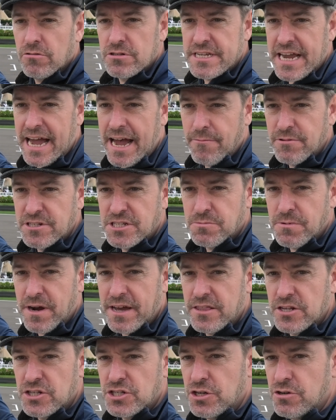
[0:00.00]
tower, which is where
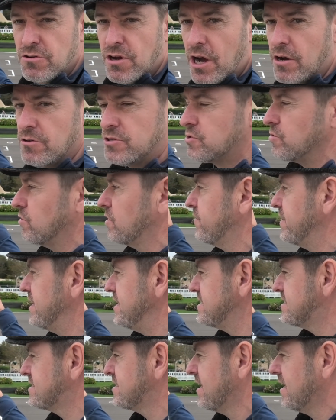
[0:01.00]
the Duke hosts all of
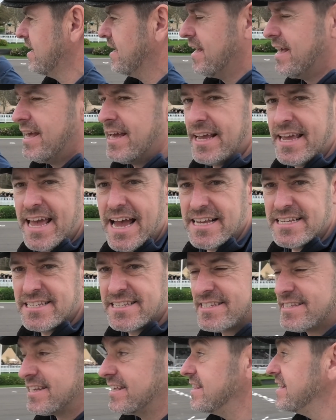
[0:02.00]
his
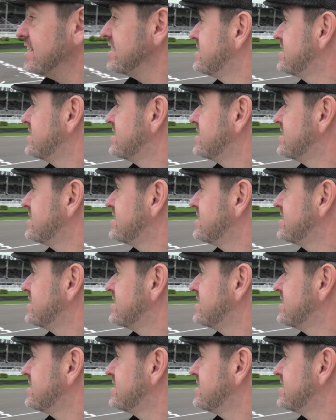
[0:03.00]
guests, and this